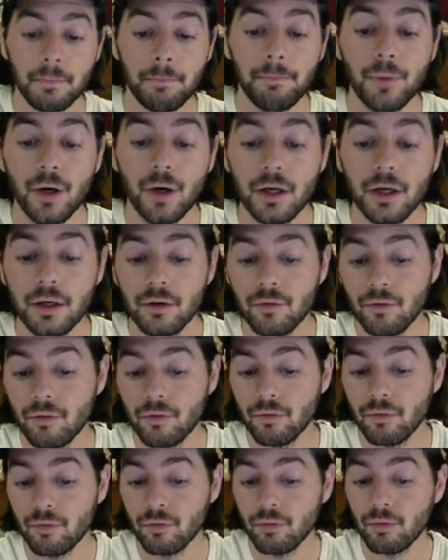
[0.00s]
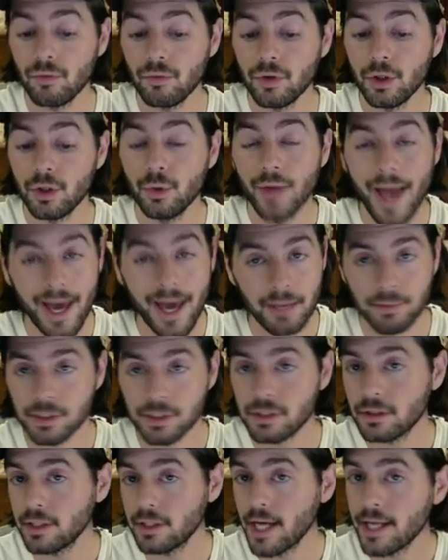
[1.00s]
but
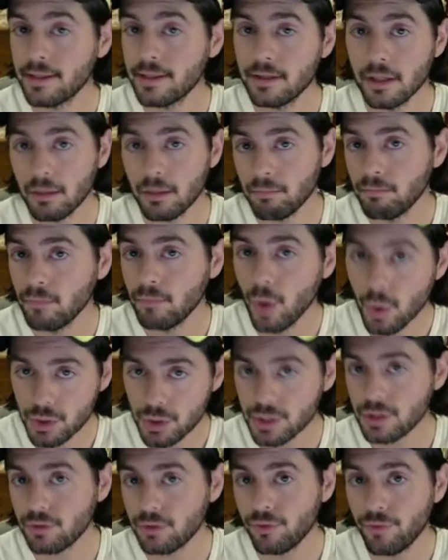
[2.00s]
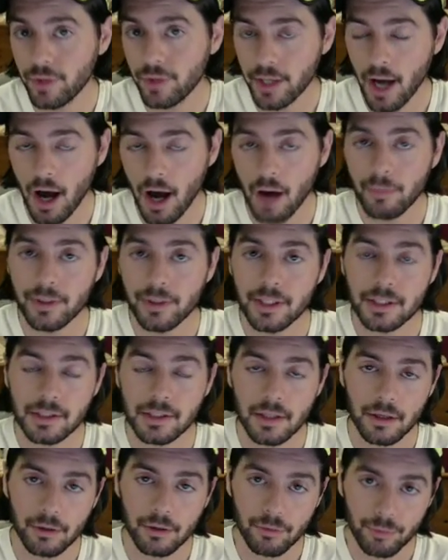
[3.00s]
unanimously, I think most fig hobbyists
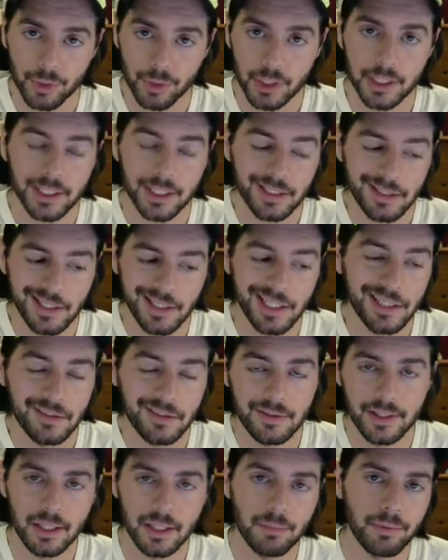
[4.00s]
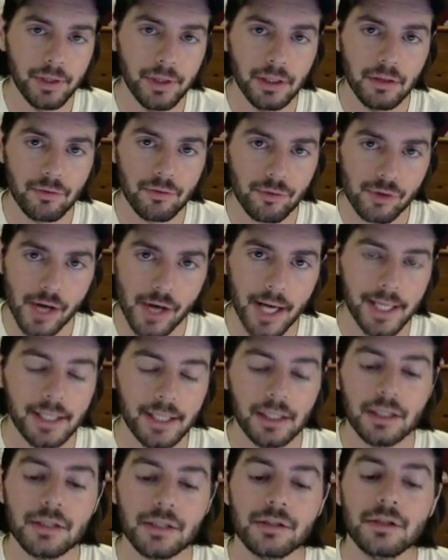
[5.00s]
that are really knee deep in the
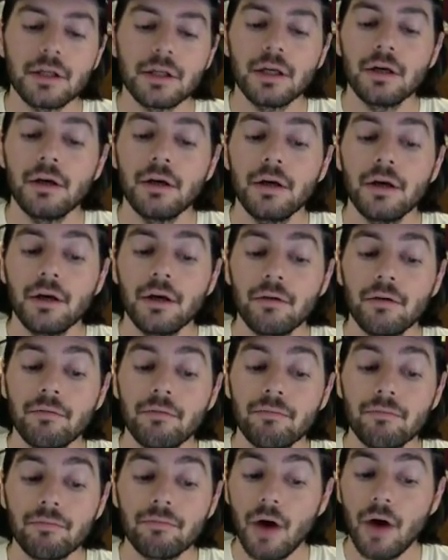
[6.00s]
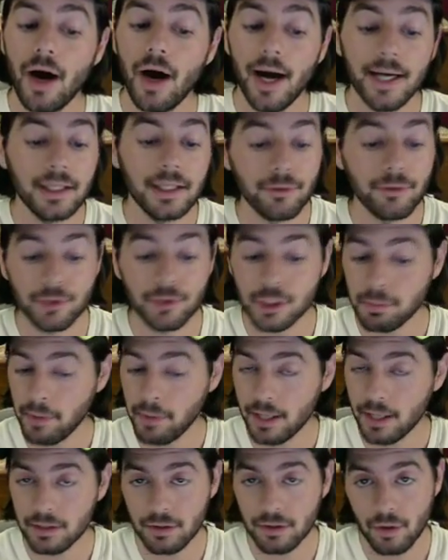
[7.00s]
varieties highly
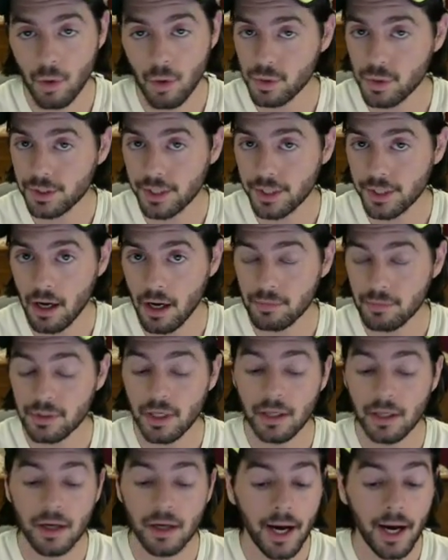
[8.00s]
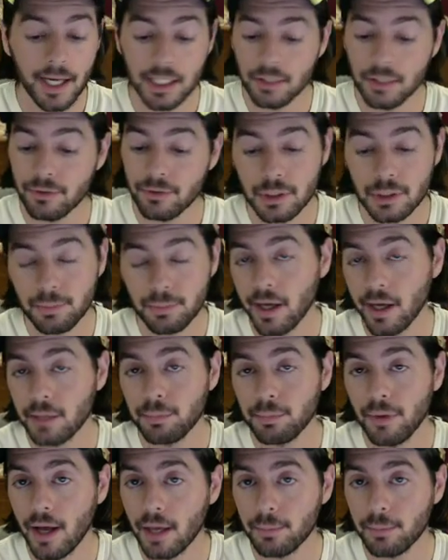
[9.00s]
respect the Col de Dames and highly respect
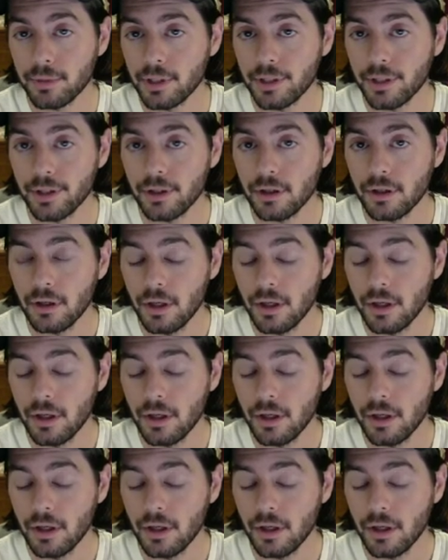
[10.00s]
Black Madeira.